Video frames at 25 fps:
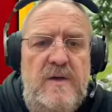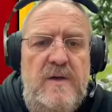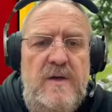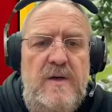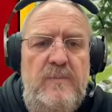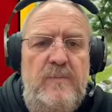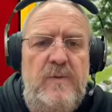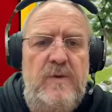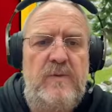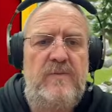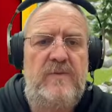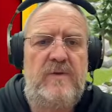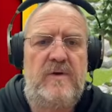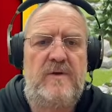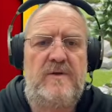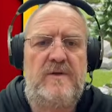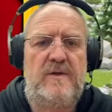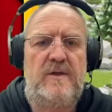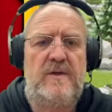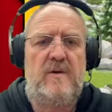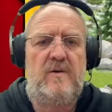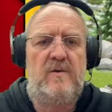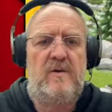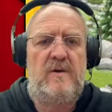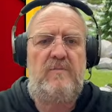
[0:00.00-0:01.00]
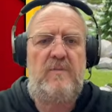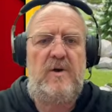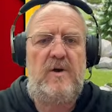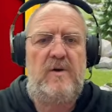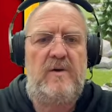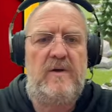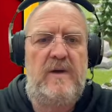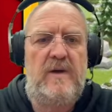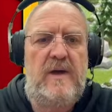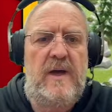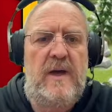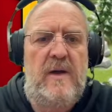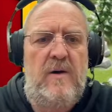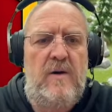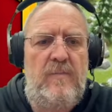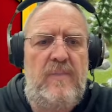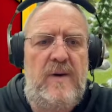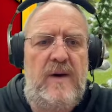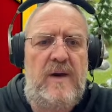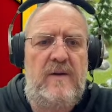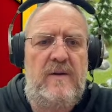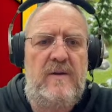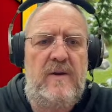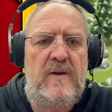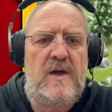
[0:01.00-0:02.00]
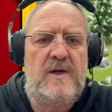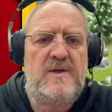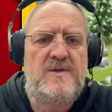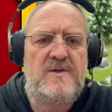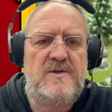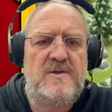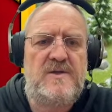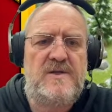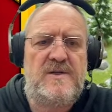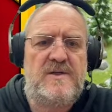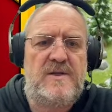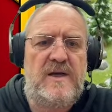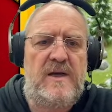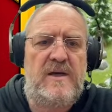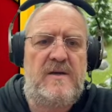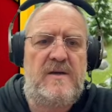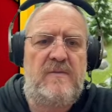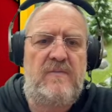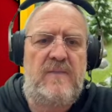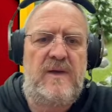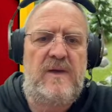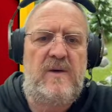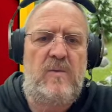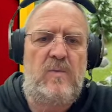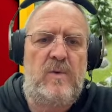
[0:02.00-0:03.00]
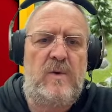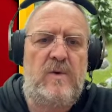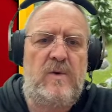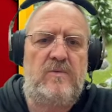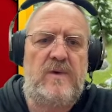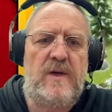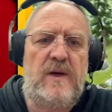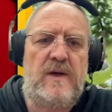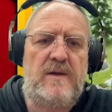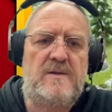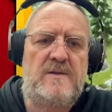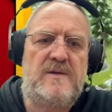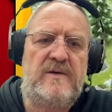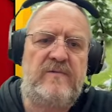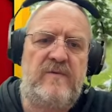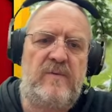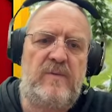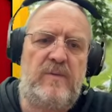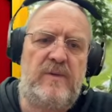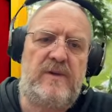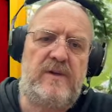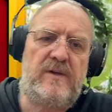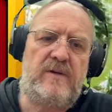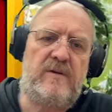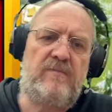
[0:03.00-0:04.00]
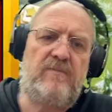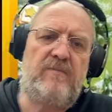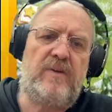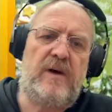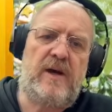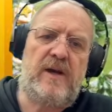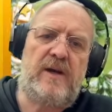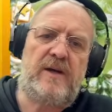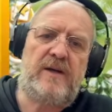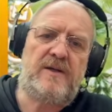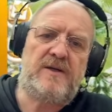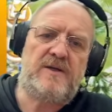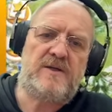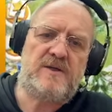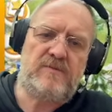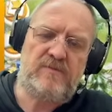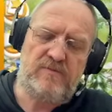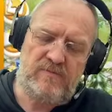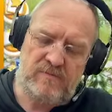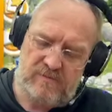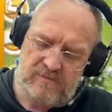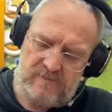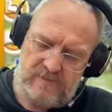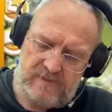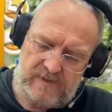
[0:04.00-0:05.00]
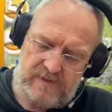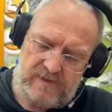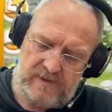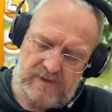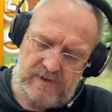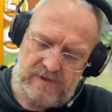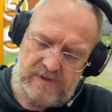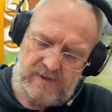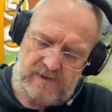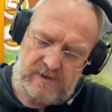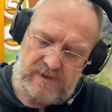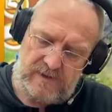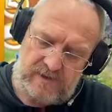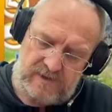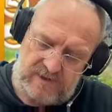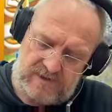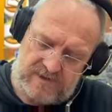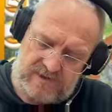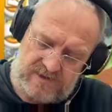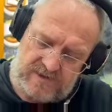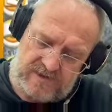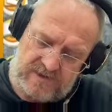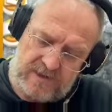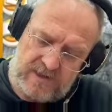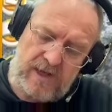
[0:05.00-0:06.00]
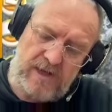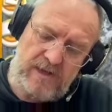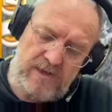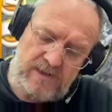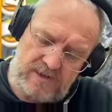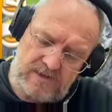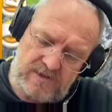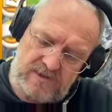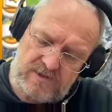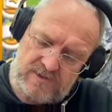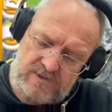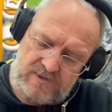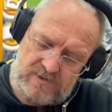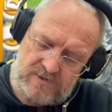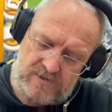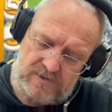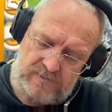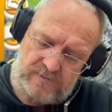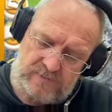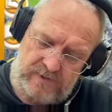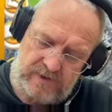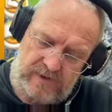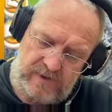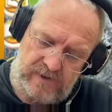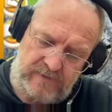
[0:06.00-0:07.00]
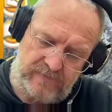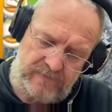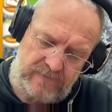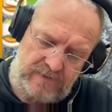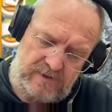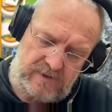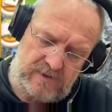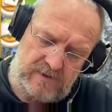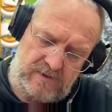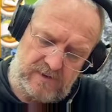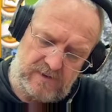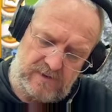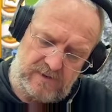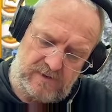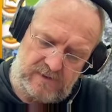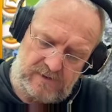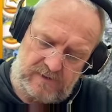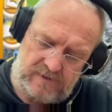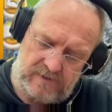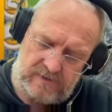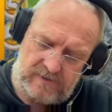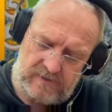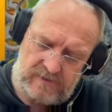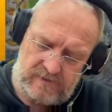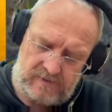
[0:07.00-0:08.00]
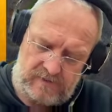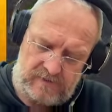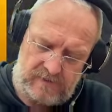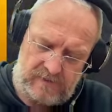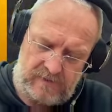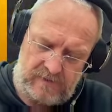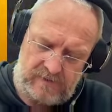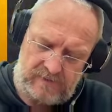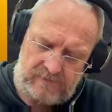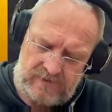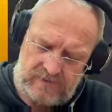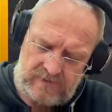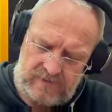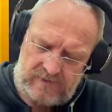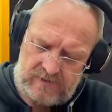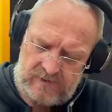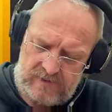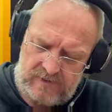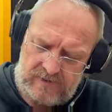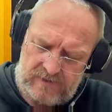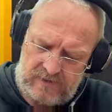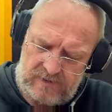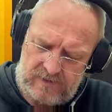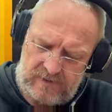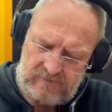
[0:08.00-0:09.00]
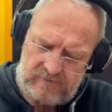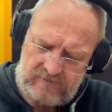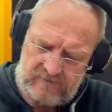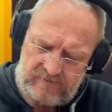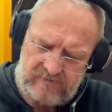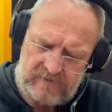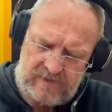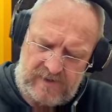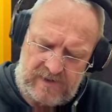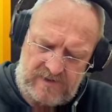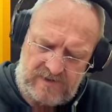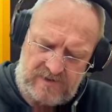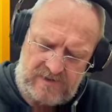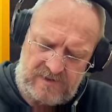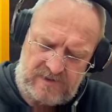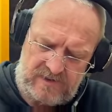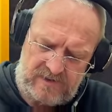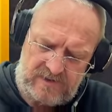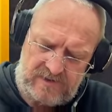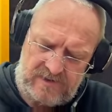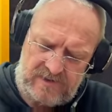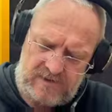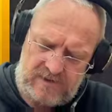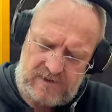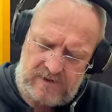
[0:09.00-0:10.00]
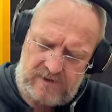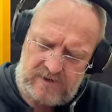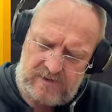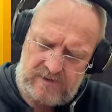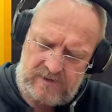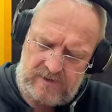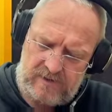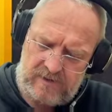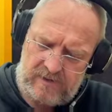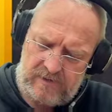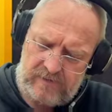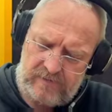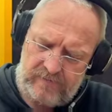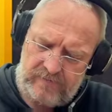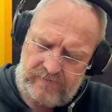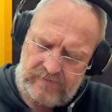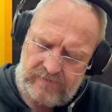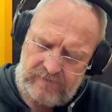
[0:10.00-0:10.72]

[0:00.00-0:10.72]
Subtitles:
Boop 13, holy moly. How about nice sushi steak and make it well done so everybody can punish me? Steak is good, Pete. But I don't fancy a steak now.